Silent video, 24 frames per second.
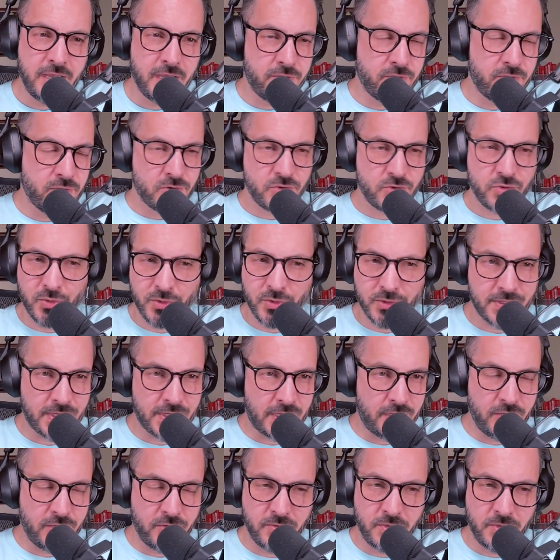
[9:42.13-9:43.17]
other tools
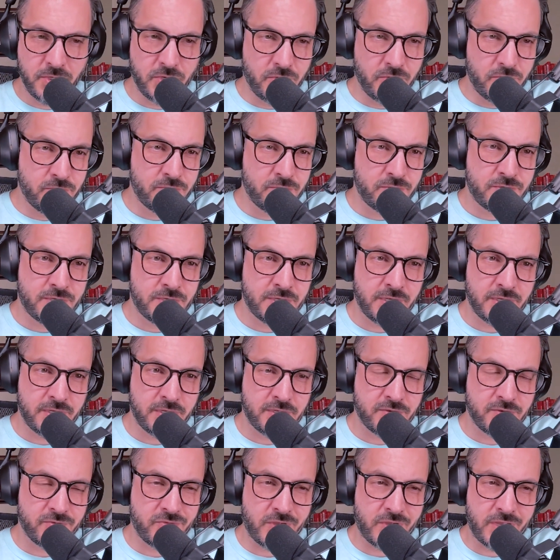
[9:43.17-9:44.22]
that you use
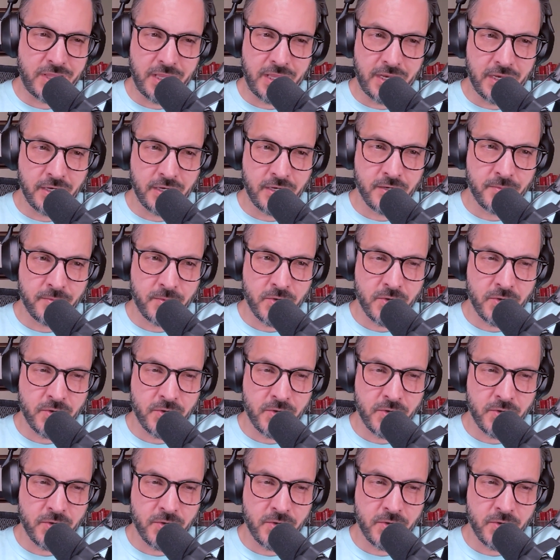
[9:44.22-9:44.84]
to find that income